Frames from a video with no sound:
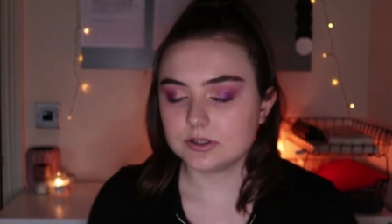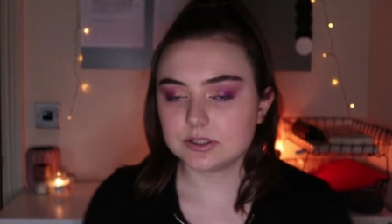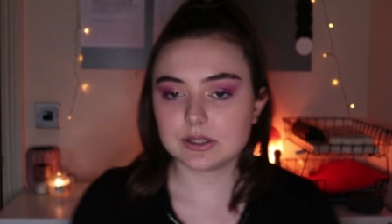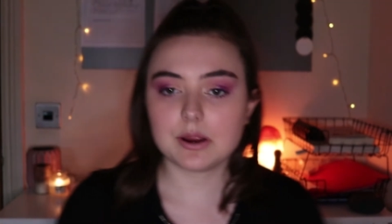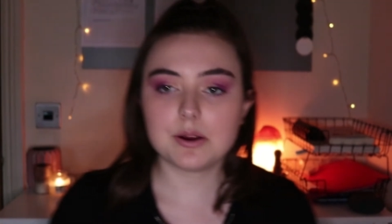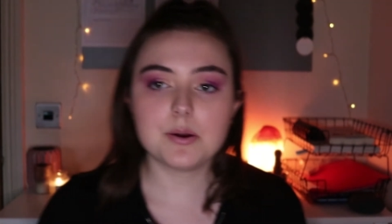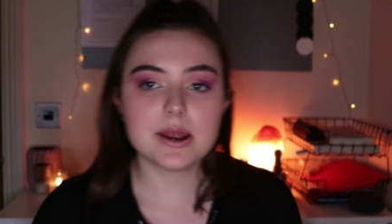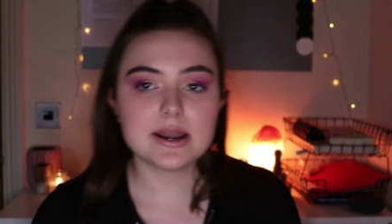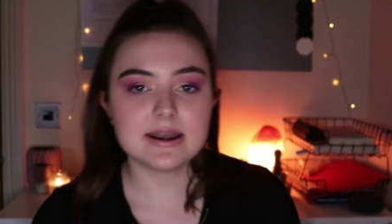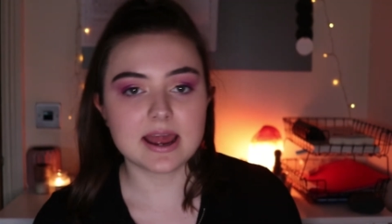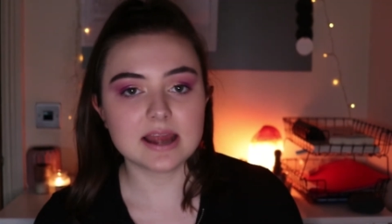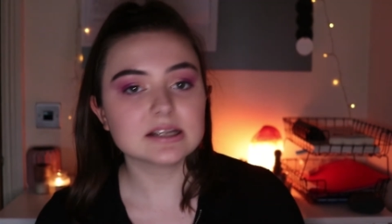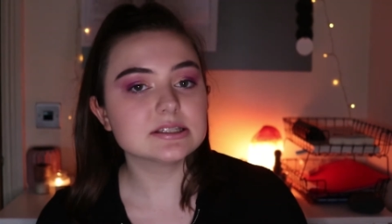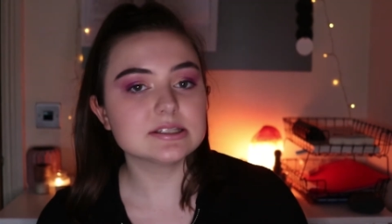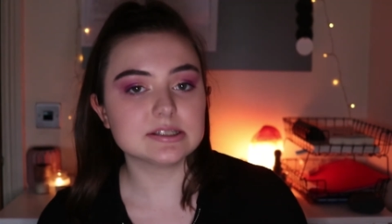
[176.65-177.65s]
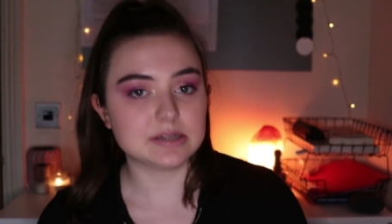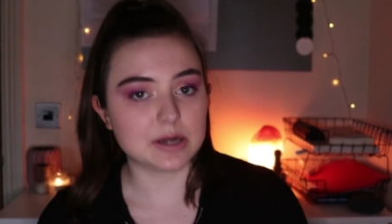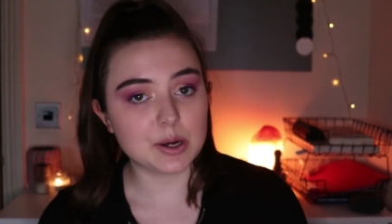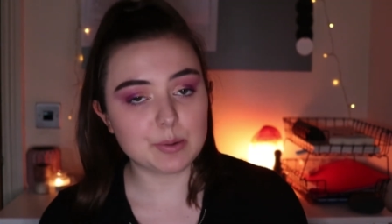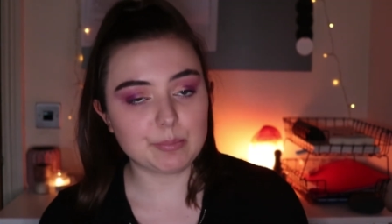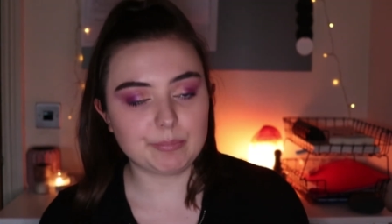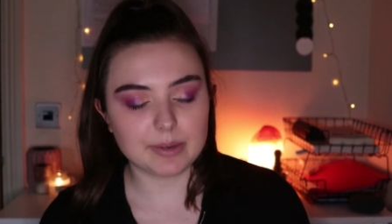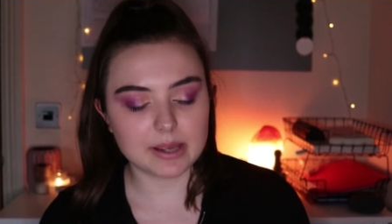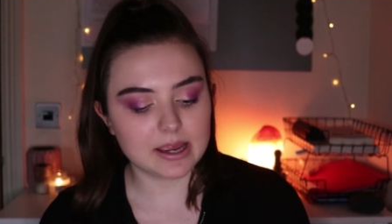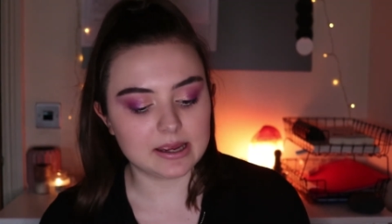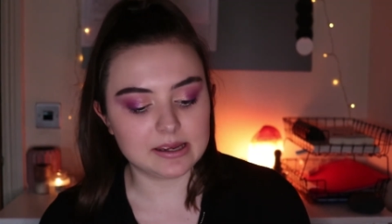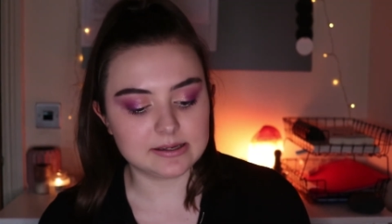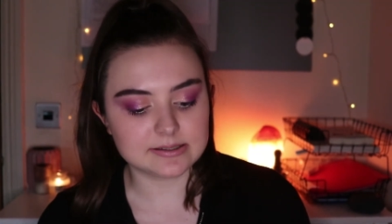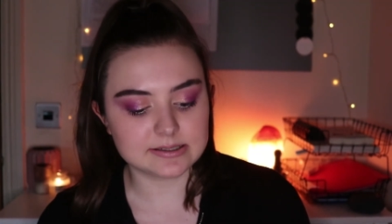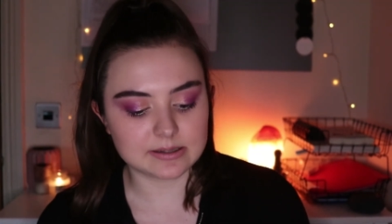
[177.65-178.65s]
So next up
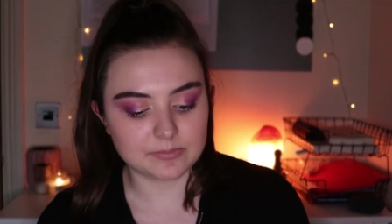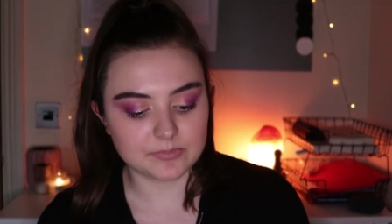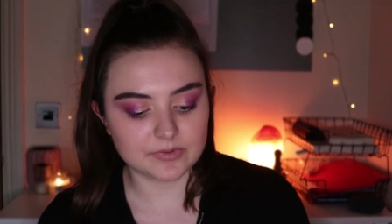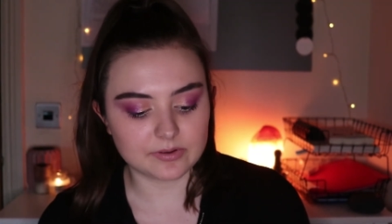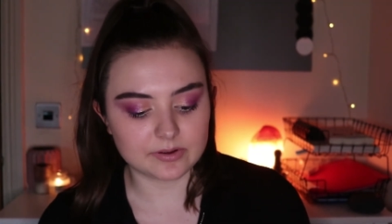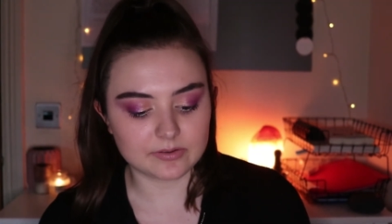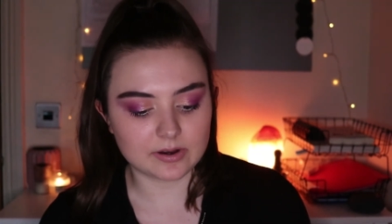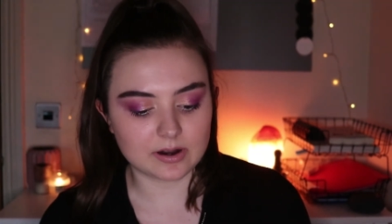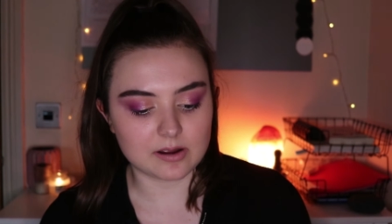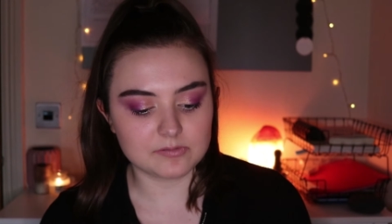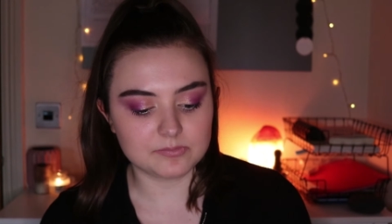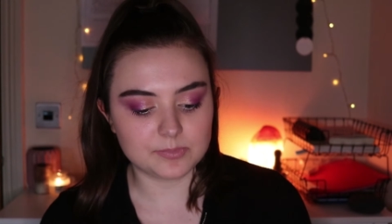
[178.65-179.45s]
is something that